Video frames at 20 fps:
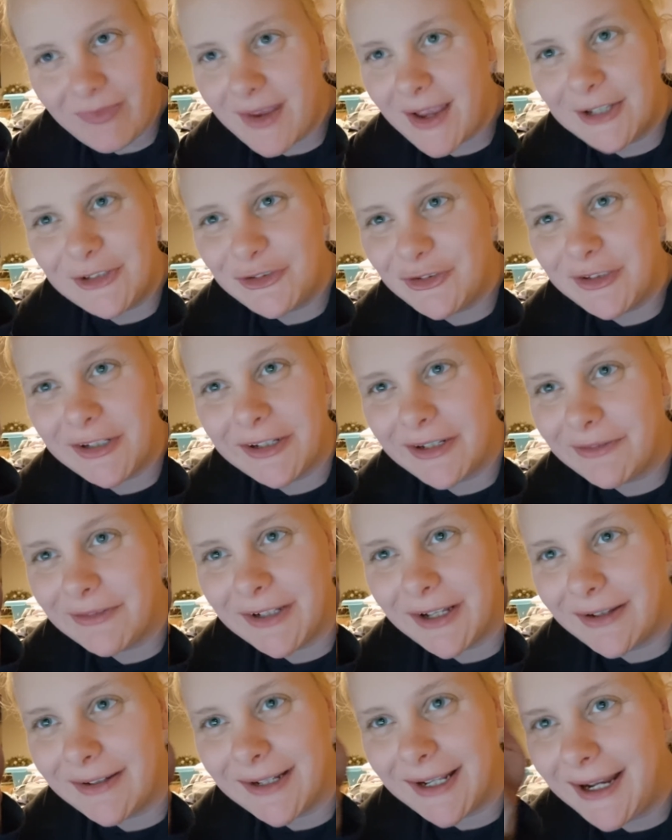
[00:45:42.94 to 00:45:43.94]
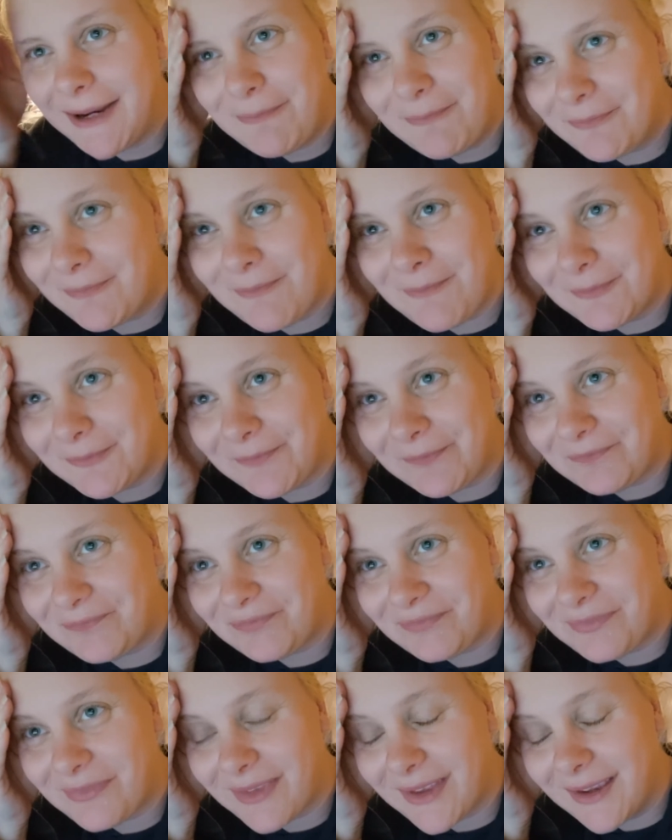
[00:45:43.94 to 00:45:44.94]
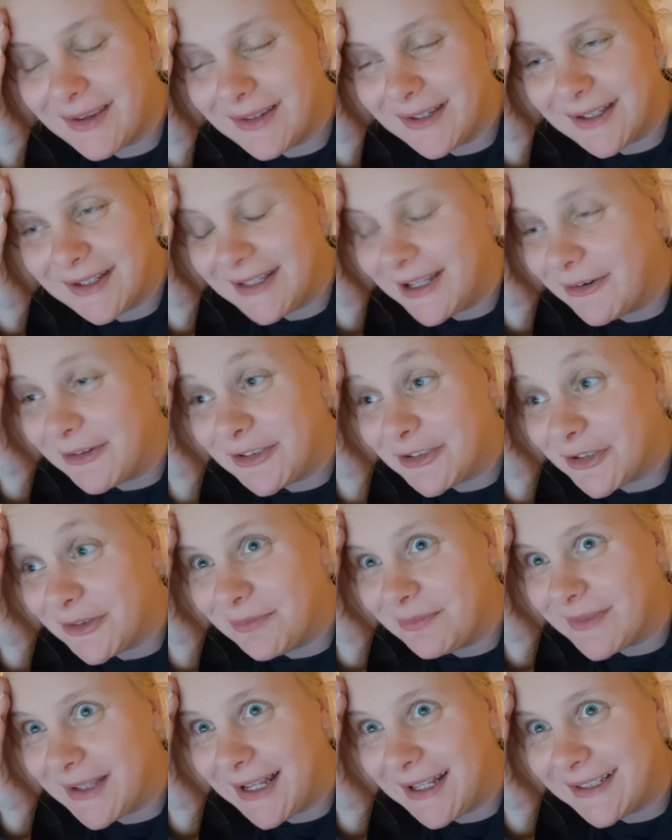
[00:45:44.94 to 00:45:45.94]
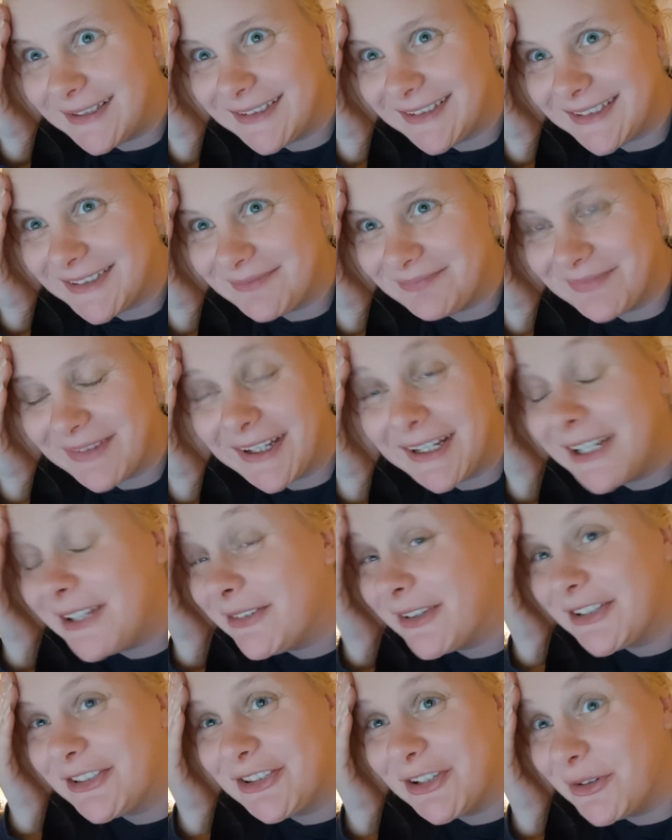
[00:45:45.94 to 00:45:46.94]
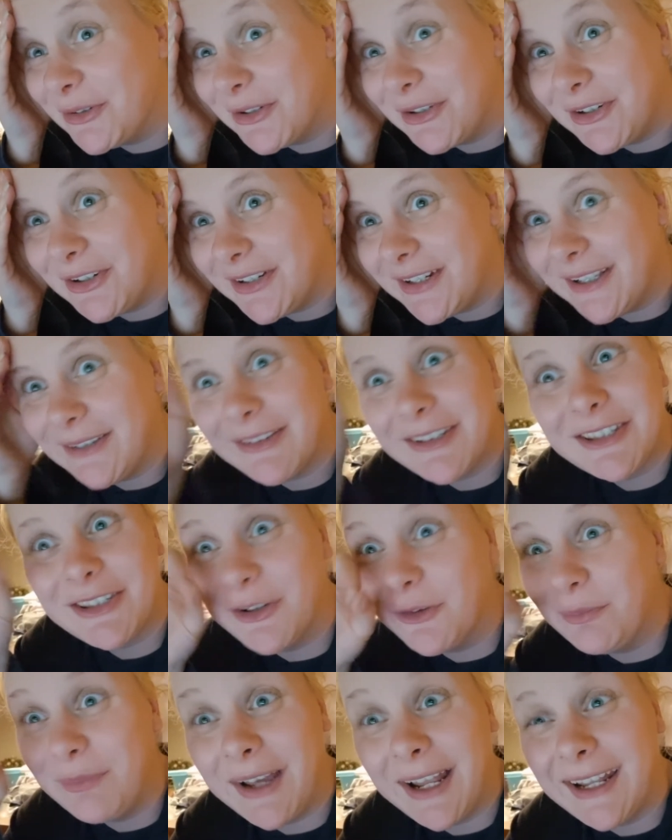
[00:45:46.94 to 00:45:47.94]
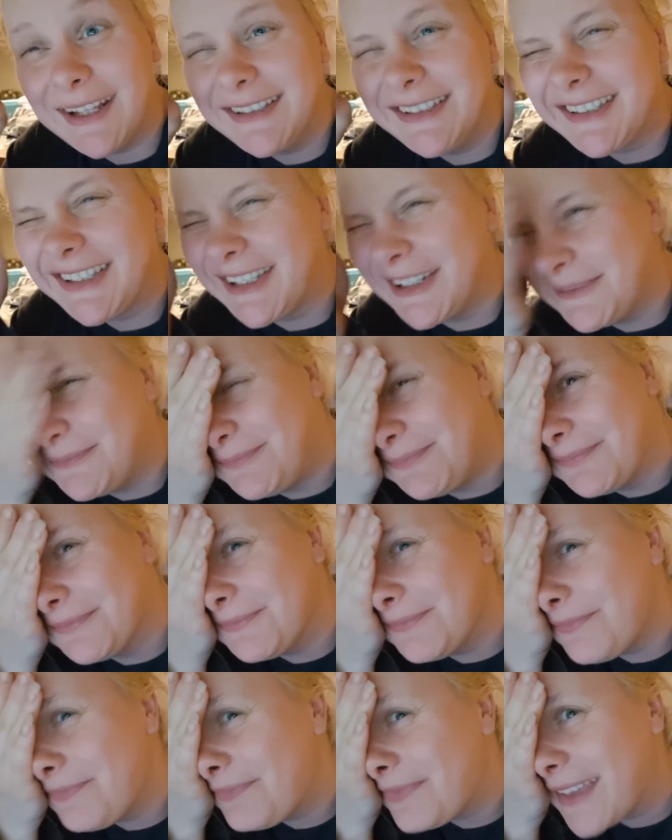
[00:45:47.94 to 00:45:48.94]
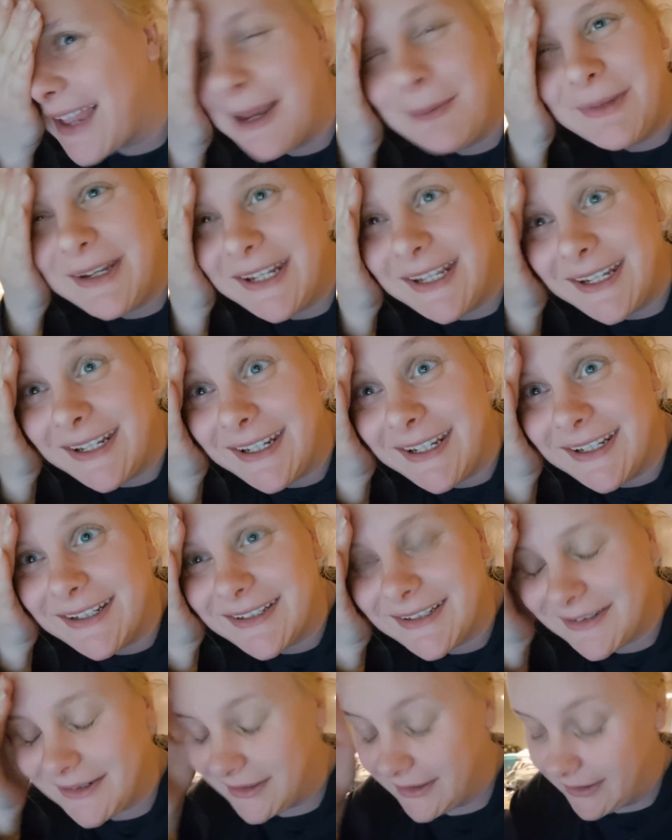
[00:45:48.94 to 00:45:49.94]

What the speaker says: I should not have done that. Now it's imbalanced. And it was so good. It was so balanced. I'm an idiot.